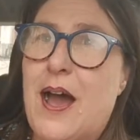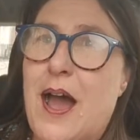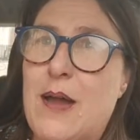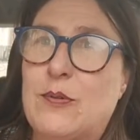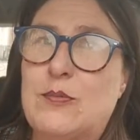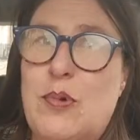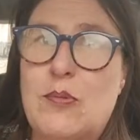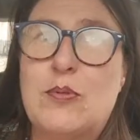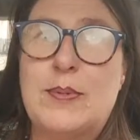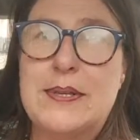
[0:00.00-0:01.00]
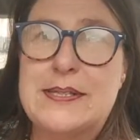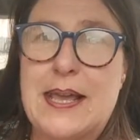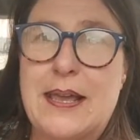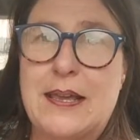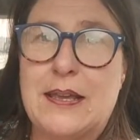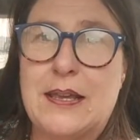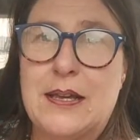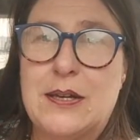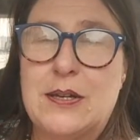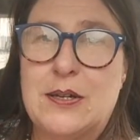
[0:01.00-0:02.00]
I would probably say
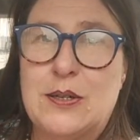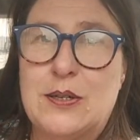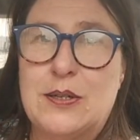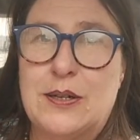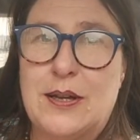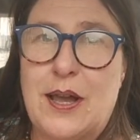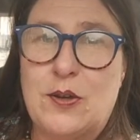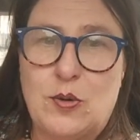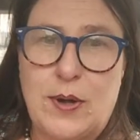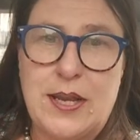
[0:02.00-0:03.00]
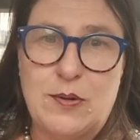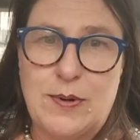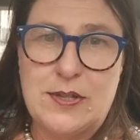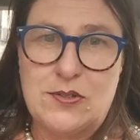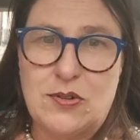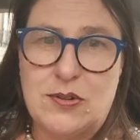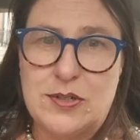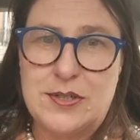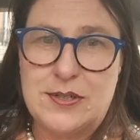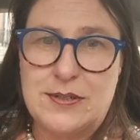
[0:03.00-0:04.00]
a Greek
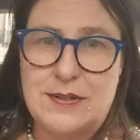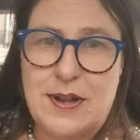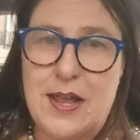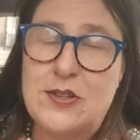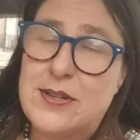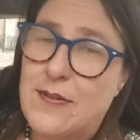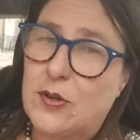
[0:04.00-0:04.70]
restaurant. I used to have